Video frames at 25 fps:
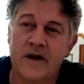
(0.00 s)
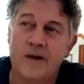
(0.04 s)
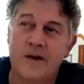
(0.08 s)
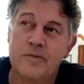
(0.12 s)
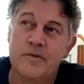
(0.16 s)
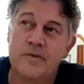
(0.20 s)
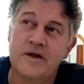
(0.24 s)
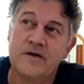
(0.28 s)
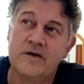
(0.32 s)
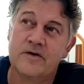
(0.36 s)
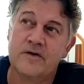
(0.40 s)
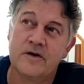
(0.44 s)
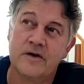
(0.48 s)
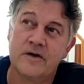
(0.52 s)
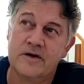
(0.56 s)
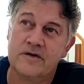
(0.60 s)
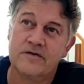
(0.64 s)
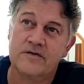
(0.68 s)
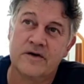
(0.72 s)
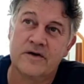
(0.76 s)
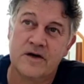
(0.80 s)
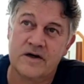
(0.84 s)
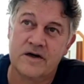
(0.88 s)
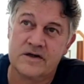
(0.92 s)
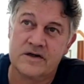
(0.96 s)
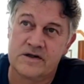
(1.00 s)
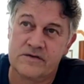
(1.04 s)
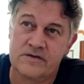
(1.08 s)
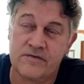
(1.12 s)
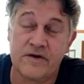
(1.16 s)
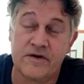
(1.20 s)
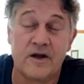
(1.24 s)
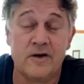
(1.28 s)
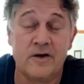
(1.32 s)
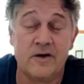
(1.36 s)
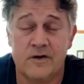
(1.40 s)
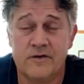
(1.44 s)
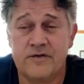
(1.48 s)
And I believe a lot of guys
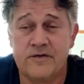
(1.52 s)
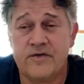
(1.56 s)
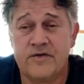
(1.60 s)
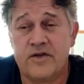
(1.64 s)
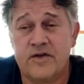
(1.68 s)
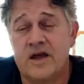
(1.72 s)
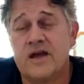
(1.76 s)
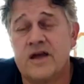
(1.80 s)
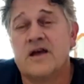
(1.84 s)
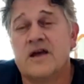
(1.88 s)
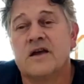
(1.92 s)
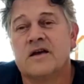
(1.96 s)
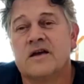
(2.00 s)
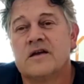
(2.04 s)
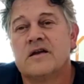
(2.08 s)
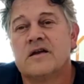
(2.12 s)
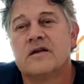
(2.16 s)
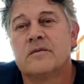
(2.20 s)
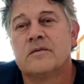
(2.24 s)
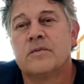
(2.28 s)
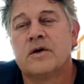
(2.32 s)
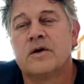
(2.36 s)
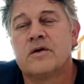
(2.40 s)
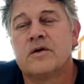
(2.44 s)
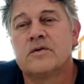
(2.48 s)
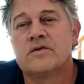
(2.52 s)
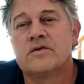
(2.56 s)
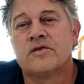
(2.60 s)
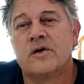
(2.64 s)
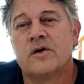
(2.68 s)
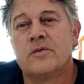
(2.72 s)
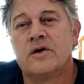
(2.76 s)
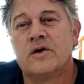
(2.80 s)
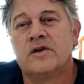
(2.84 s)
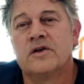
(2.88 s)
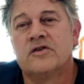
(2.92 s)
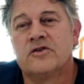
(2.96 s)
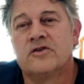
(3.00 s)
fell off there because they
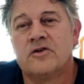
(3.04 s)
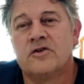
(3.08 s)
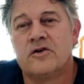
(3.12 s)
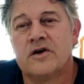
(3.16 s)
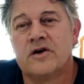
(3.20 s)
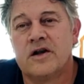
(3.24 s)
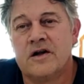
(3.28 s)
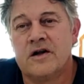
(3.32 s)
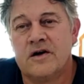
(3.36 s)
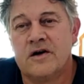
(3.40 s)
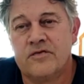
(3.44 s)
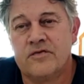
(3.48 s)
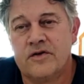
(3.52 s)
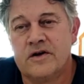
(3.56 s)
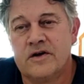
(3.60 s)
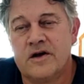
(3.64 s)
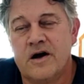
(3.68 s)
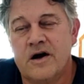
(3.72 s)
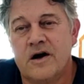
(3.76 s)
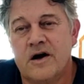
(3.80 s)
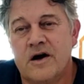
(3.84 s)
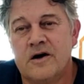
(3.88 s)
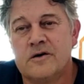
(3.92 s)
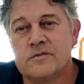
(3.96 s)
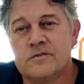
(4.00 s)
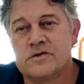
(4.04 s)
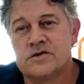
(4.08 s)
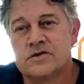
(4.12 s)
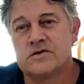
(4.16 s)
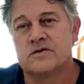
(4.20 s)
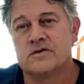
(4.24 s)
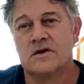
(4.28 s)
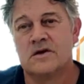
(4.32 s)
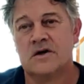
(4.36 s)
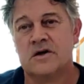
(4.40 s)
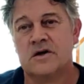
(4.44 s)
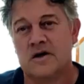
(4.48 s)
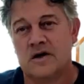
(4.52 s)
weren't strong enough in their arms
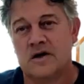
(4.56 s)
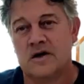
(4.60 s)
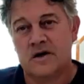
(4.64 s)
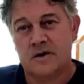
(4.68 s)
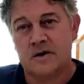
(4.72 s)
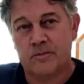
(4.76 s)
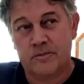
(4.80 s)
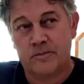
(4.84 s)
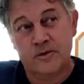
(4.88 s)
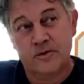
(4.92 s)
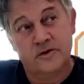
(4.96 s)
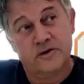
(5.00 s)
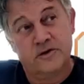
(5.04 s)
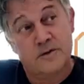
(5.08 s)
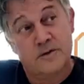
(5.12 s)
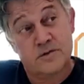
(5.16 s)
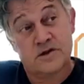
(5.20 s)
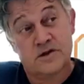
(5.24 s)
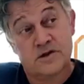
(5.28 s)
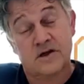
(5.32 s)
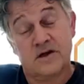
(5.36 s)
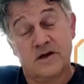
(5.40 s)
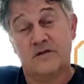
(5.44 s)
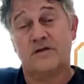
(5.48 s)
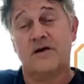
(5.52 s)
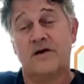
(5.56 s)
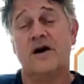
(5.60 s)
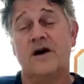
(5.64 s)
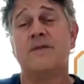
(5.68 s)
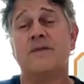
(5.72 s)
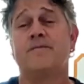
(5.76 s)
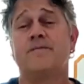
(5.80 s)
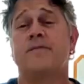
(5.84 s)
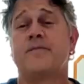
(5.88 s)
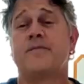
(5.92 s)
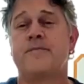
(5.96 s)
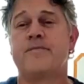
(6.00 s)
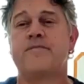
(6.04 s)
to pull themselves
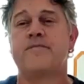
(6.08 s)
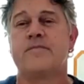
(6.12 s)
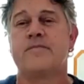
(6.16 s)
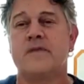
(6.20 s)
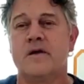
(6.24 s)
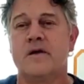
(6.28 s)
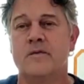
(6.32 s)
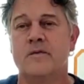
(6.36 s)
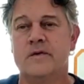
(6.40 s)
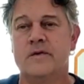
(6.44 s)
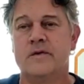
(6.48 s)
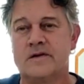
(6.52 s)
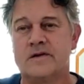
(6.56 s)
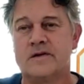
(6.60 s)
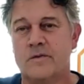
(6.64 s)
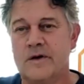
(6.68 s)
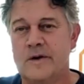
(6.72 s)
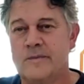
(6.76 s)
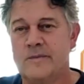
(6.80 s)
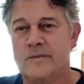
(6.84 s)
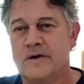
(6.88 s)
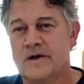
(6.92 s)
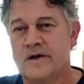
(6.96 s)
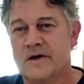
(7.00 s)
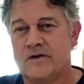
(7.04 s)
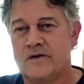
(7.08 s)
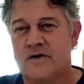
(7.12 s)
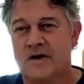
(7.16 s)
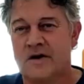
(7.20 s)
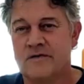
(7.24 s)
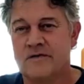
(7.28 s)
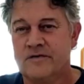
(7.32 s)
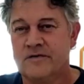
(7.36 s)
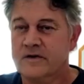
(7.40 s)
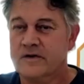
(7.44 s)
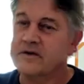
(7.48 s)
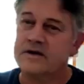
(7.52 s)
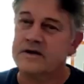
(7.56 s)
up with the webbing and
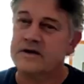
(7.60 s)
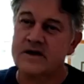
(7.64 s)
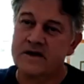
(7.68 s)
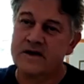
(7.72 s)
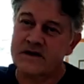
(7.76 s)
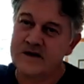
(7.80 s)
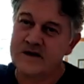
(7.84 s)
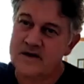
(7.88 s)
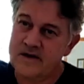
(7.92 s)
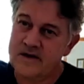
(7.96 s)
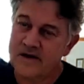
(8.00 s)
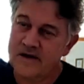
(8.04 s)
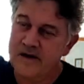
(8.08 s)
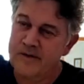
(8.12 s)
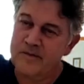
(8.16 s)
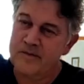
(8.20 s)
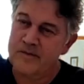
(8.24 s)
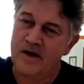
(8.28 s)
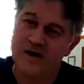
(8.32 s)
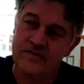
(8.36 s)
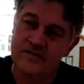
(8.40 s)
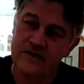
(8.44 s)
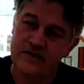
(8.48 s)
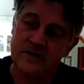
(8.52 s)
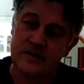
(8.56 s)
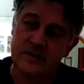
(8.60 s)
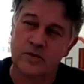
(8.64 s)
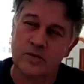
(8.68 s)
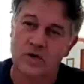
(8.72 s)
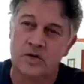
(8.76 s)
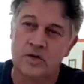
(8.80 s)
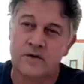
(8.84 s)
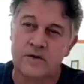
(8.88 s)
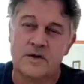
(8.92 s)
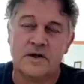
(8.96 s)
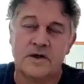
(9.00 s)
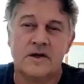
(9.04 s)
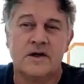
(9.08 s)
rifle and climb over the
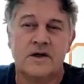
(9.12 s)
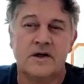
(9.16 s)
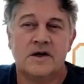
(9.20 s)
wall.